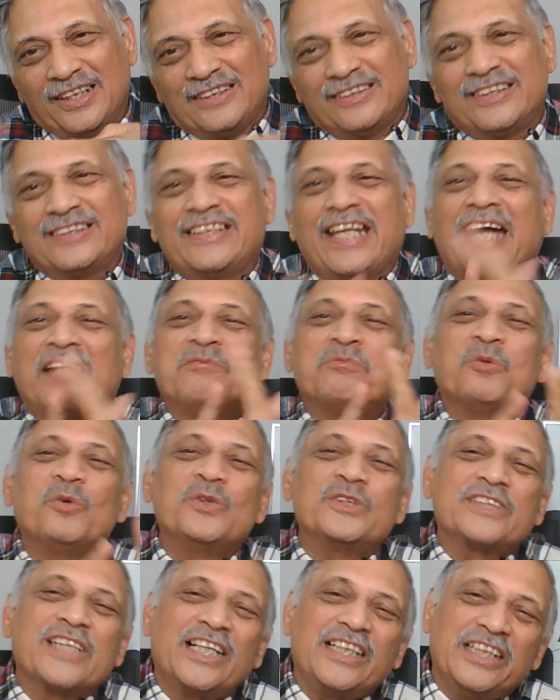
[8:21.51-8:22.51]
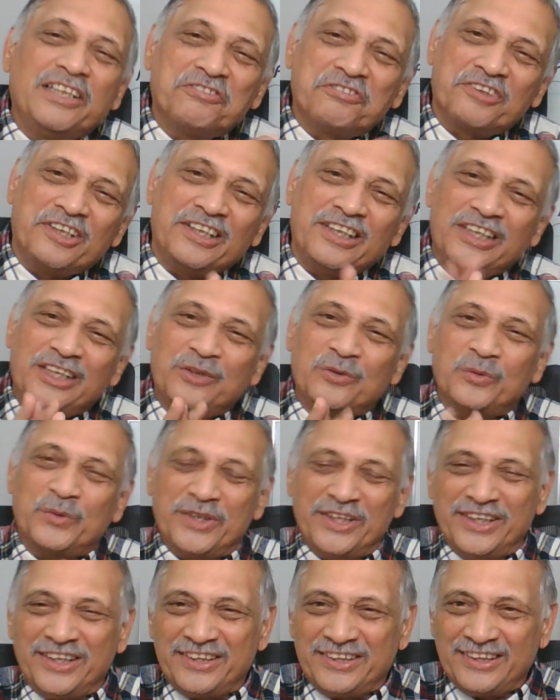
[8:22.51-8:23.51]
The dipoles are differently
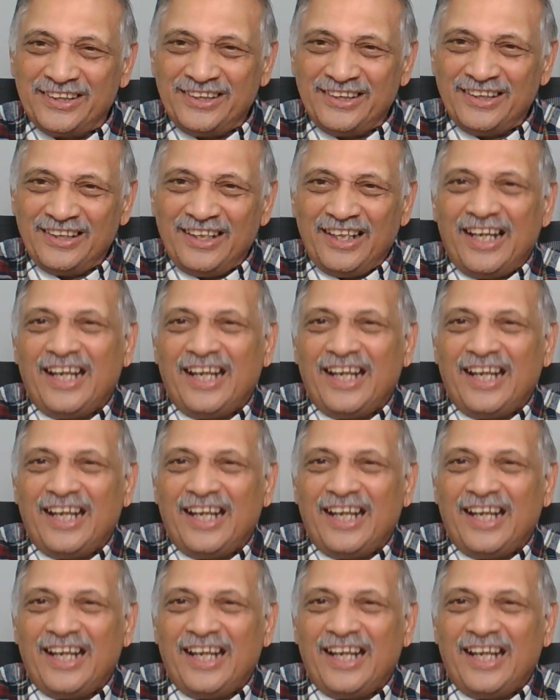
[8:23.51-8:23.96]
oriented,